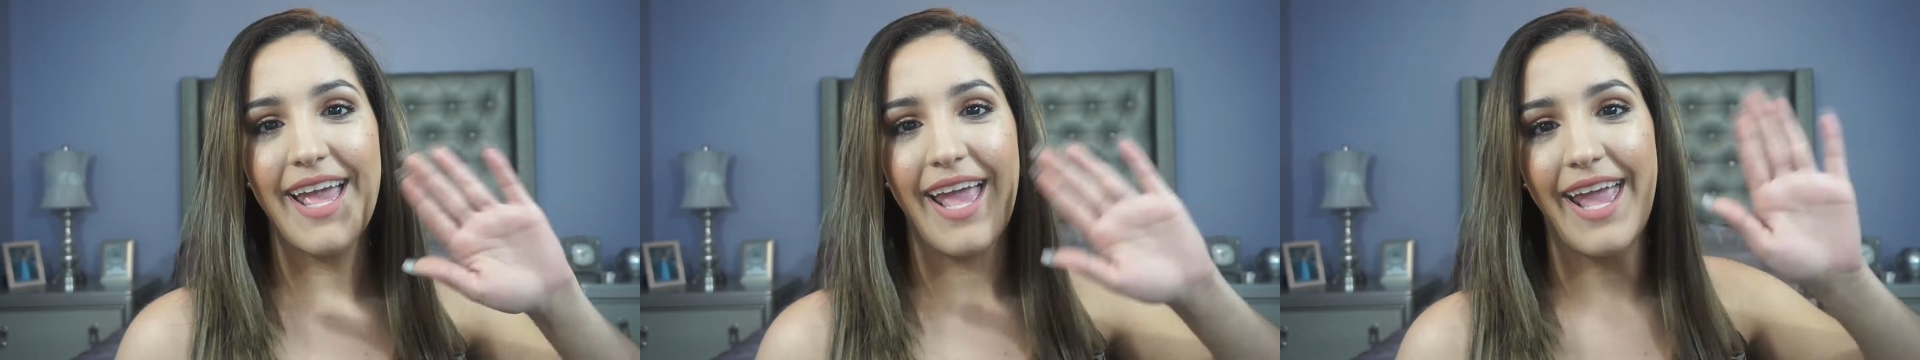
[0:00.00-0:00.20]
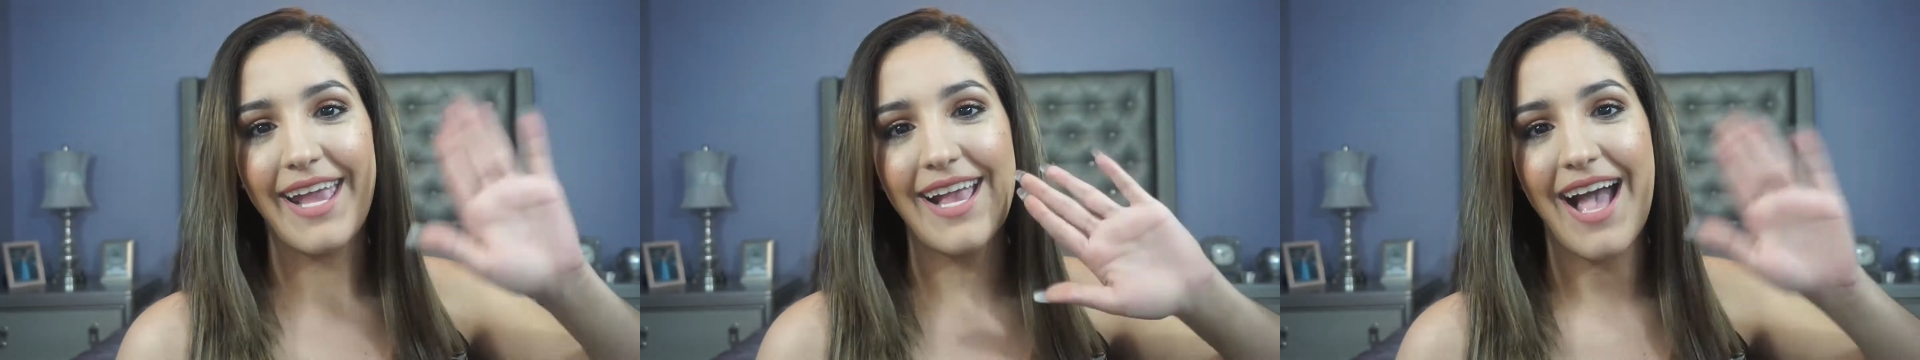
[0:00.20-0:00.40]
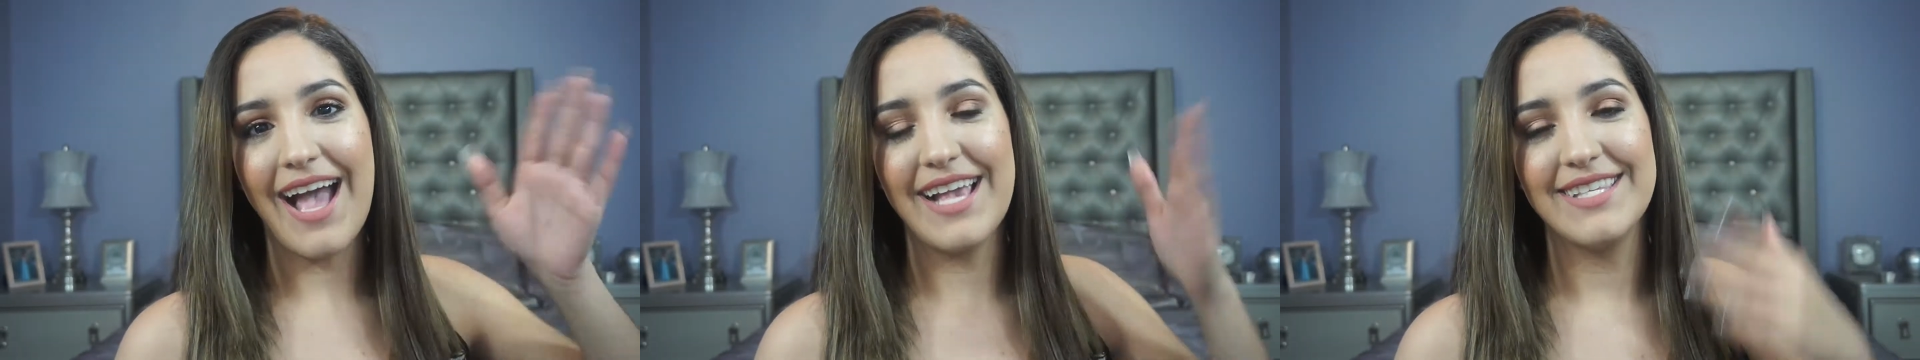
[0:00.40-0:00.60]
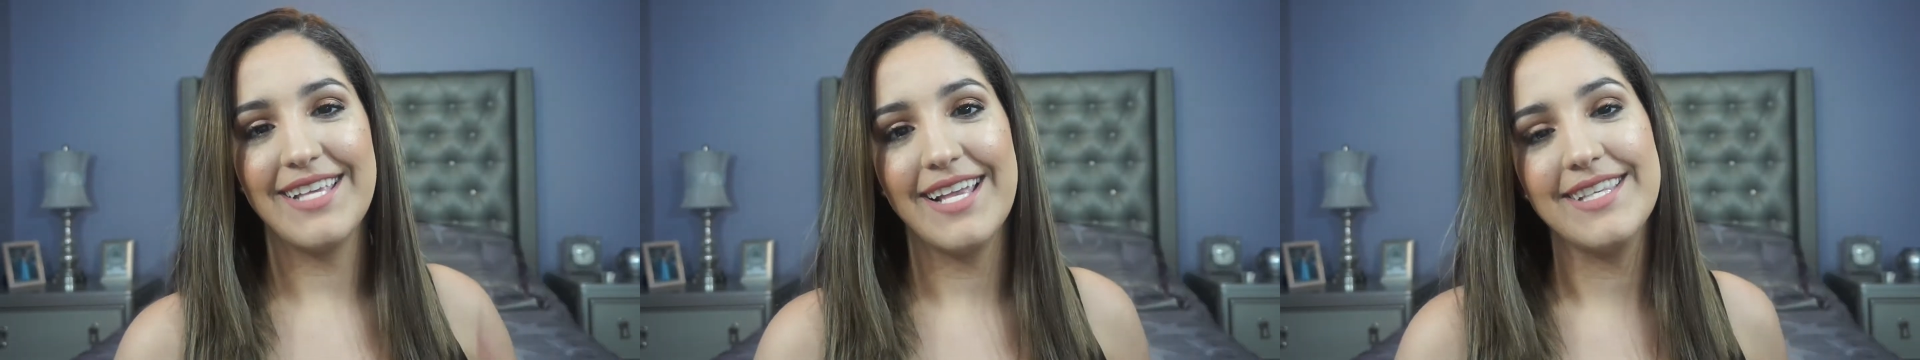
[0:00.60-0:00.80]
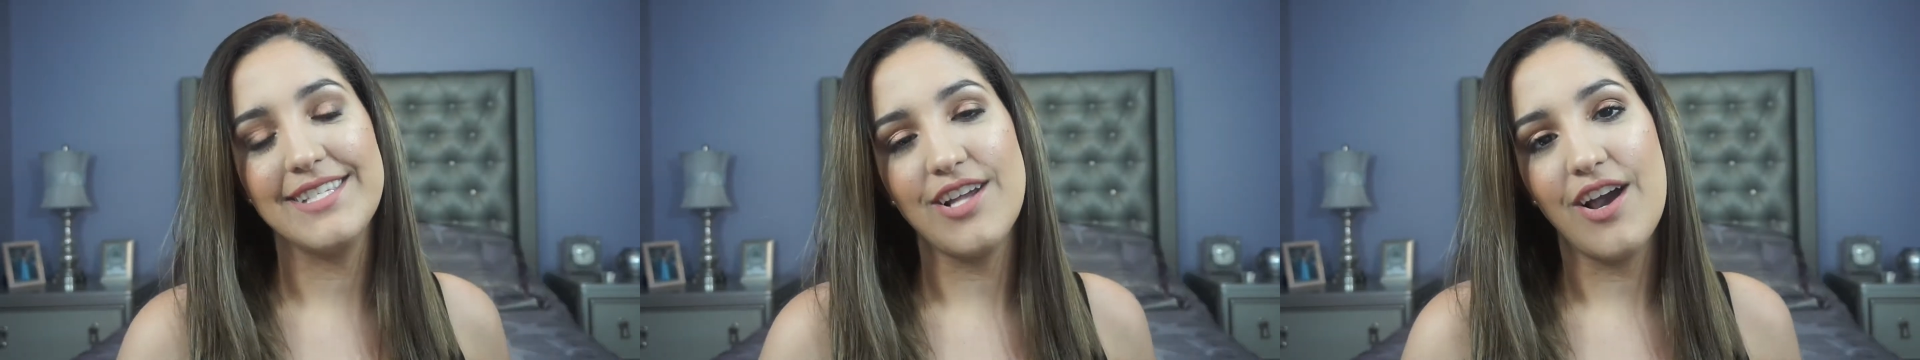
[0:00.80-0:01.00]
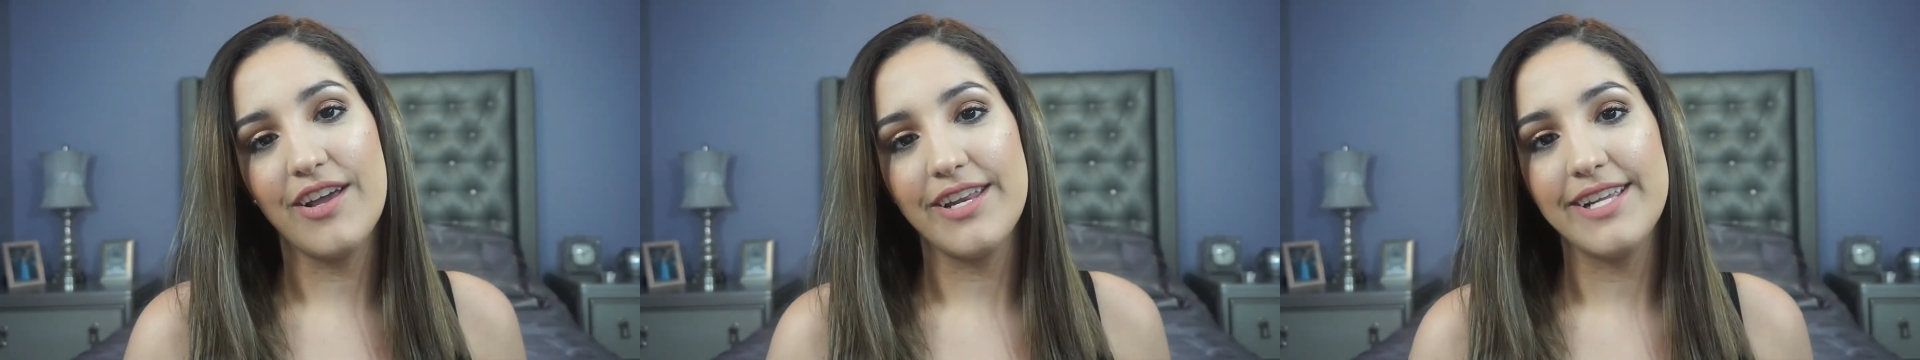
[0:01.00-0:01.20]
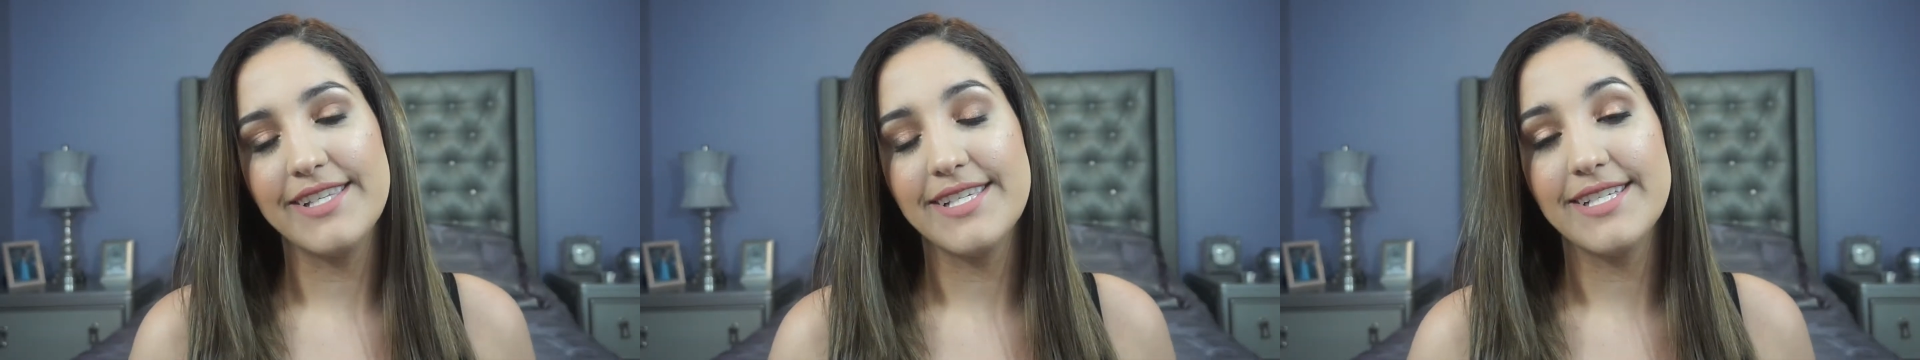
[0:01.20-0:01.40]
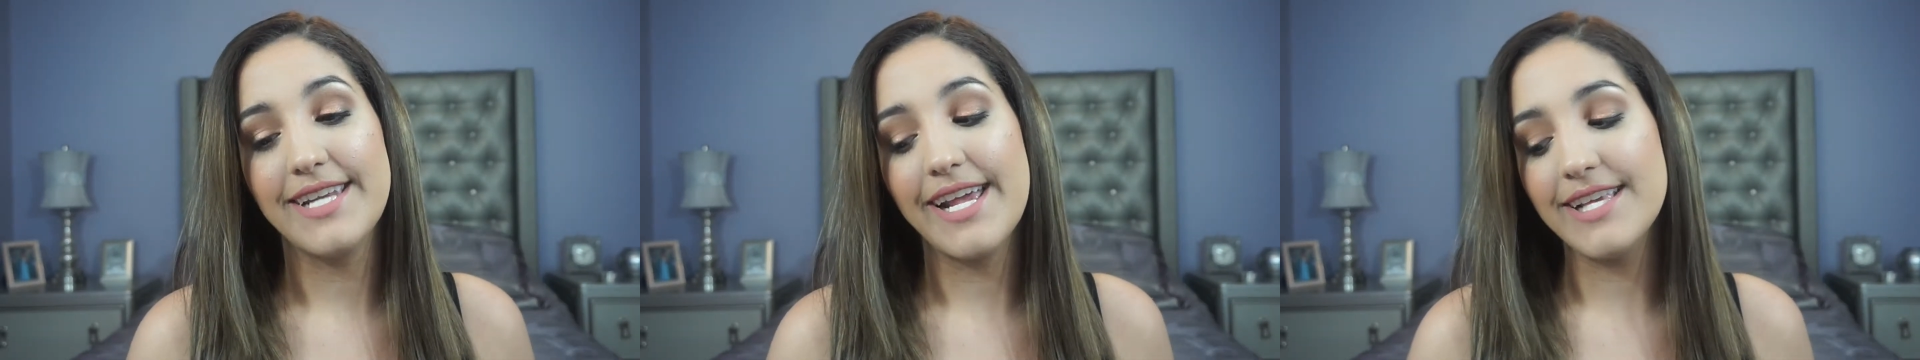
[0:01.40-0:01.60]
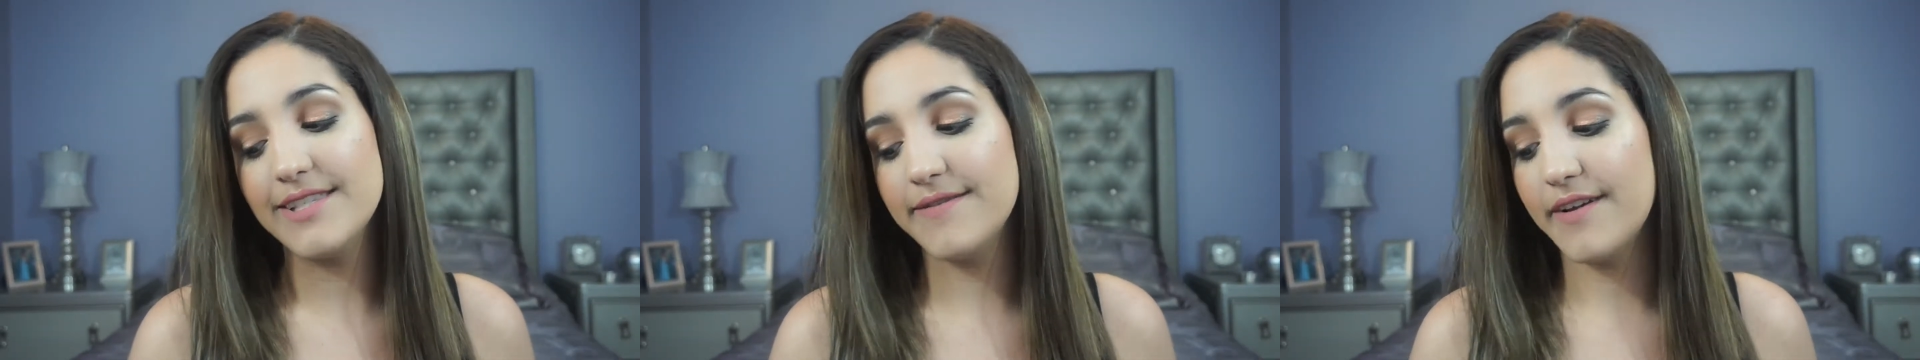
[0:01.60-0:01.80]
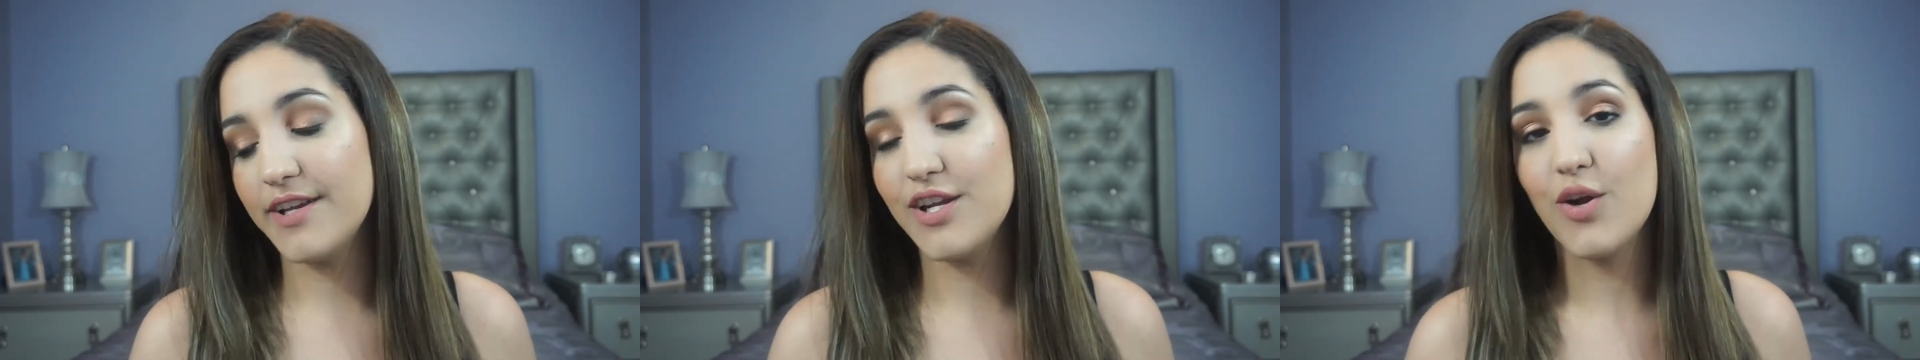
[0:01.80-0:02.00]
Hey guys, it's Yadi.
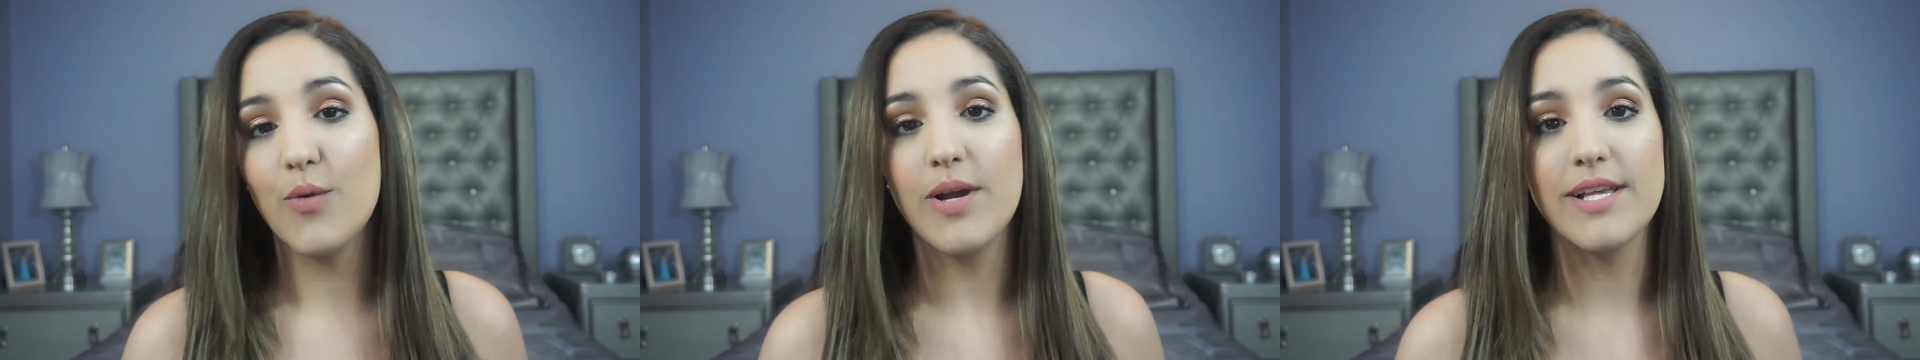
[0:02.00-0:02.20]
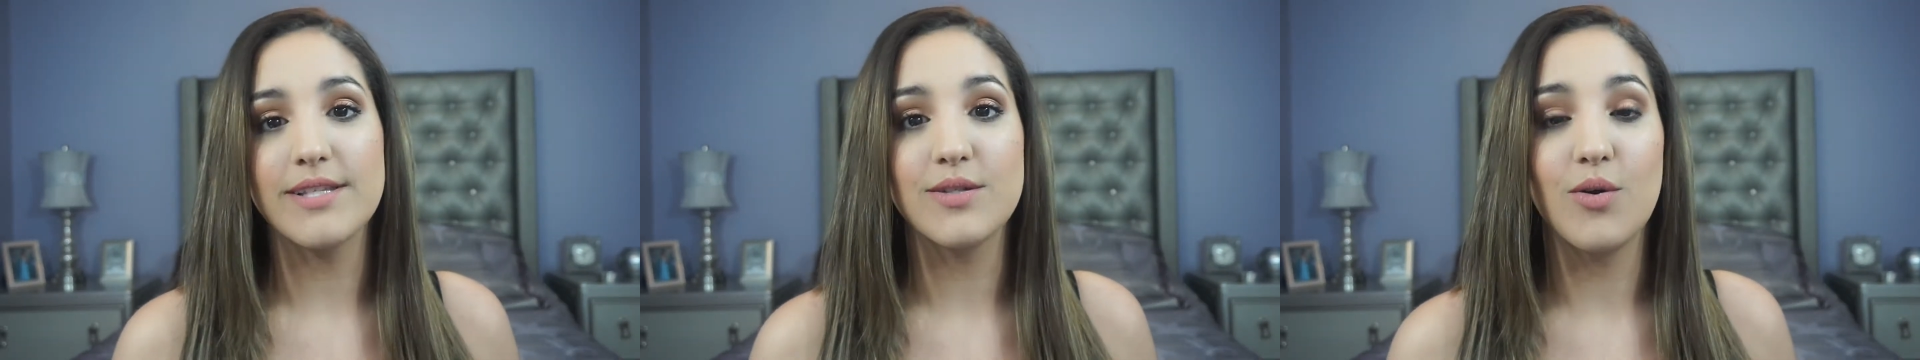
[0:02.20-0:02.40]
Today's video is